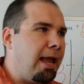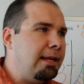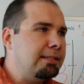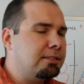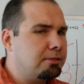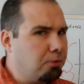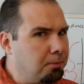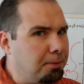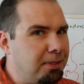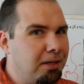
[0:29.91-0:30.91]
and it's
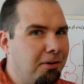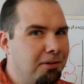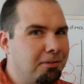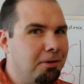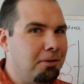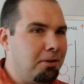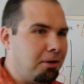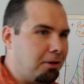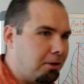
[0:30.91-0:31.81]
normally been called the